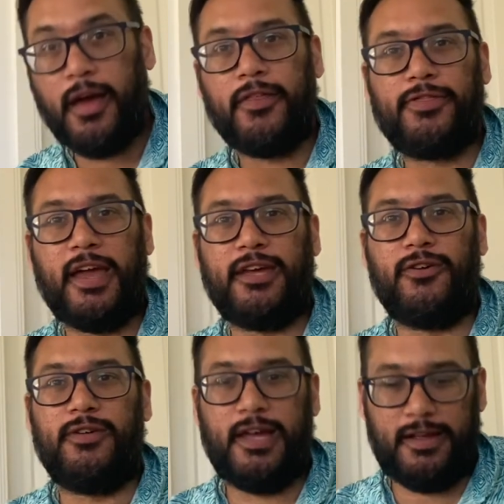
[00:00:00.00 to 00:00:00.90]
Thank you.
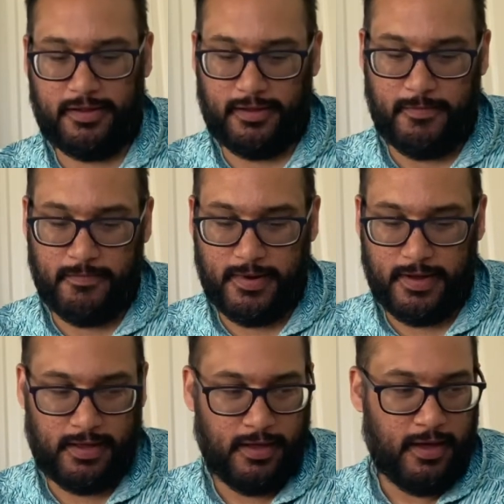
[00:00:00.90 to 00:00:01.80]

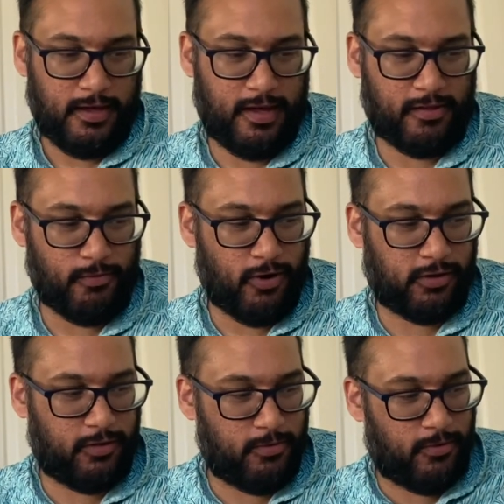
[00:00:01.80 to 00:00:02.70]
Yes, what
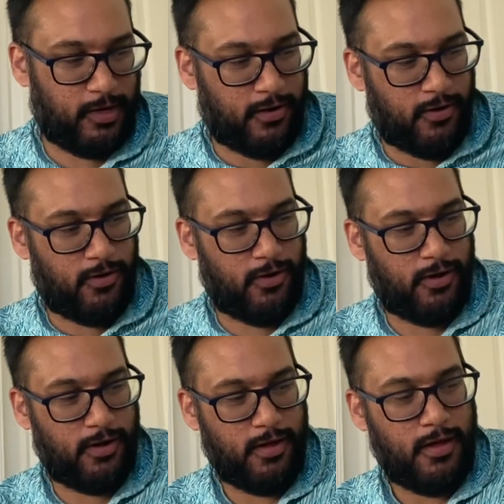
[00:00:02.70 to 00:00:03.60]
do we know
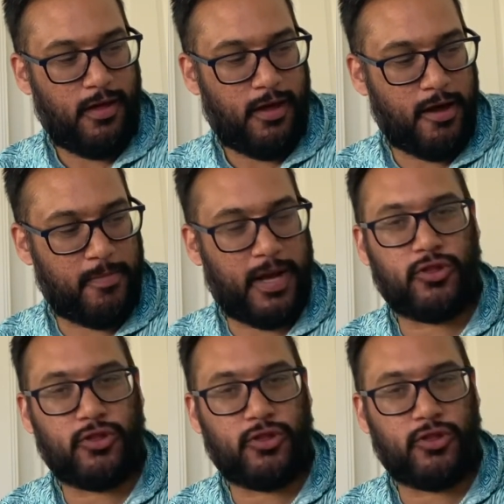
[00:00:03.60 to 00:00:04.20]
about